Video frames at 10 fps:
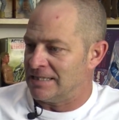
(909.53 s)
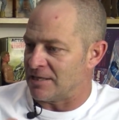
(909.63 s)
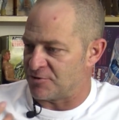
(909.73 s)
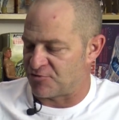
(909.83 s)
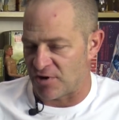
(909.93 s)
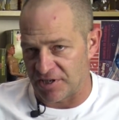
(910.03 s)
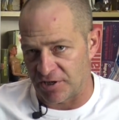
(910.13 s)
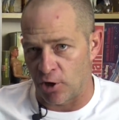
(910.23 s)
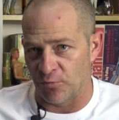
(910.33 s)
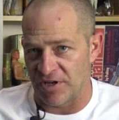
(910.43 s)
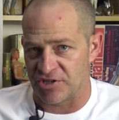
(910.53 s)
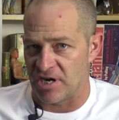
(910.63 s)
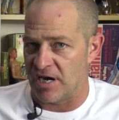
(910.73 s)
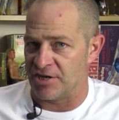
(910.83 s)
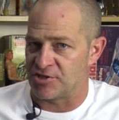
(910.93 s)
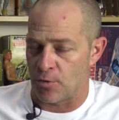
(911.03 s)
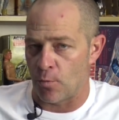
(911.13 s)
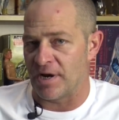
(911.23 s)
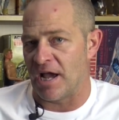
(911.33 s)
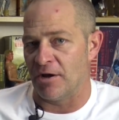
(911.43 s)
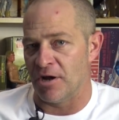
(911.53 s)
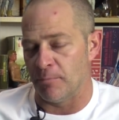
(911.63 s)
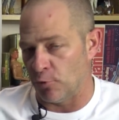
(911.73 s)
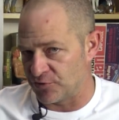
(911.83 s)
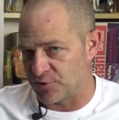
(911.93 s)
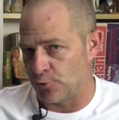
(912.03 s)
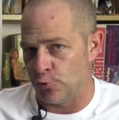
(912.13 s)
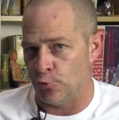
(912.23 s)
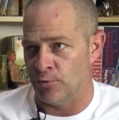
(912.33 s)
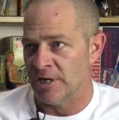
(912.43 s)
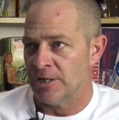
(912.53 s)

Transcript: They were struggling to hold their charge, so I went out and I bought 2